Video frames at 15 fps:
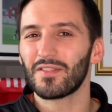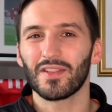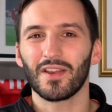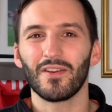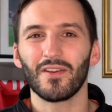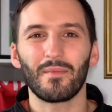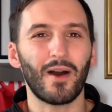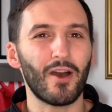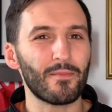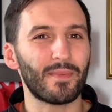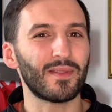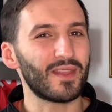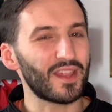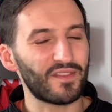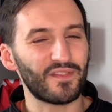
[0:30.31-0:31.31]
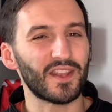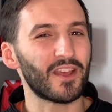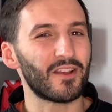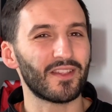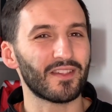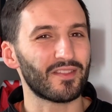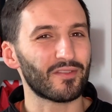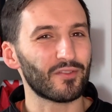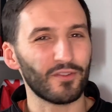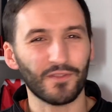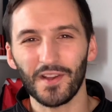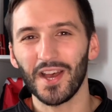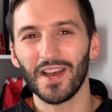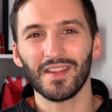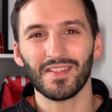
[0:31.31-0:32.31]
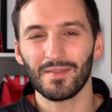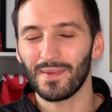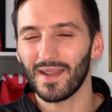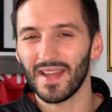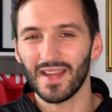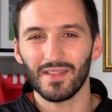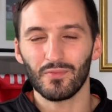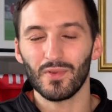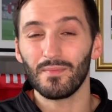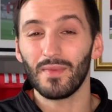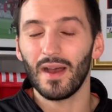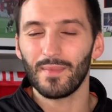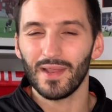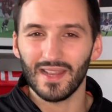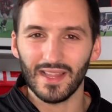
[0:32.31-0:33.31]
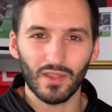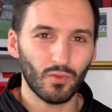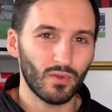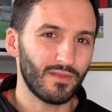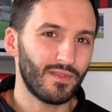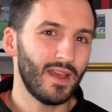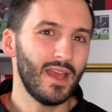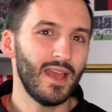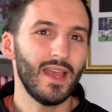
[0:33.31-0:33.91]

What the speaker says: So I'm hoping this video doesn't sort of curse the players we might be linked with